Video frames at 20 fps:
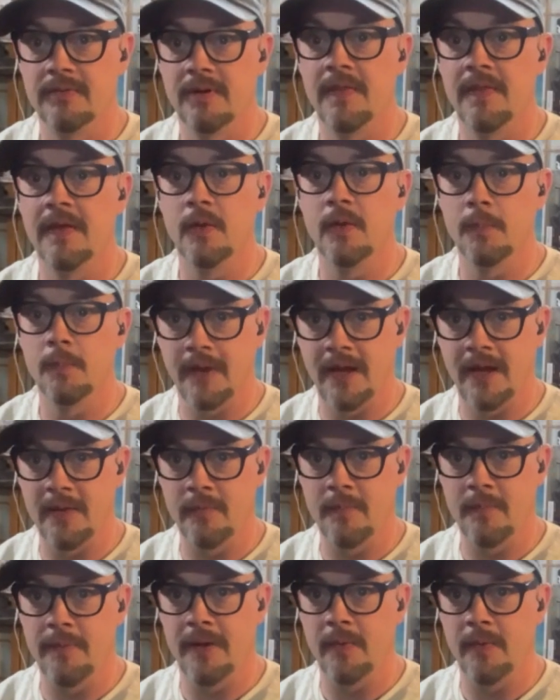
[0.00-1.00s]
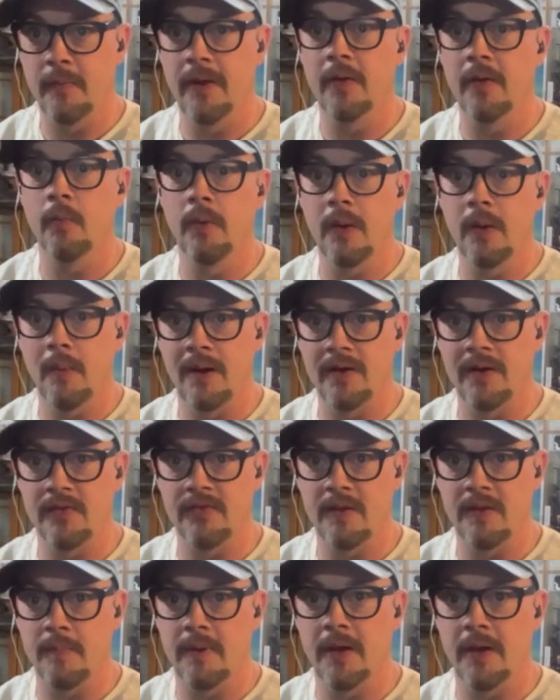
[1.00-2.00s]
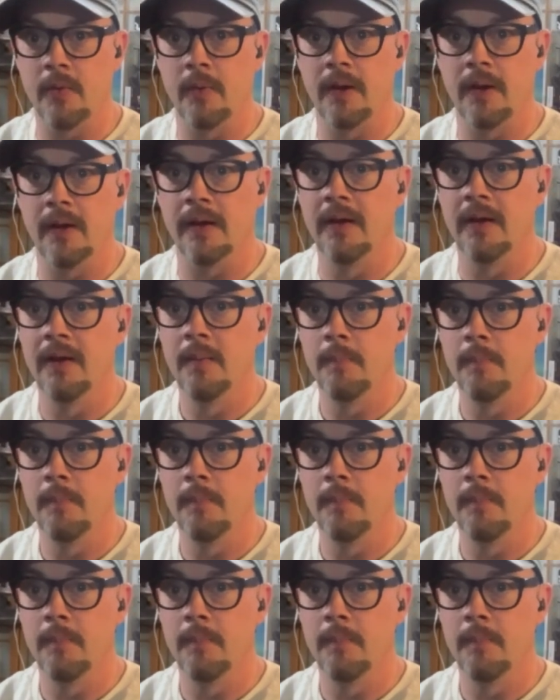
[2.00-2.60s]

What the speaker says: I think you're playing with Bigwig. We went to see Bigwig.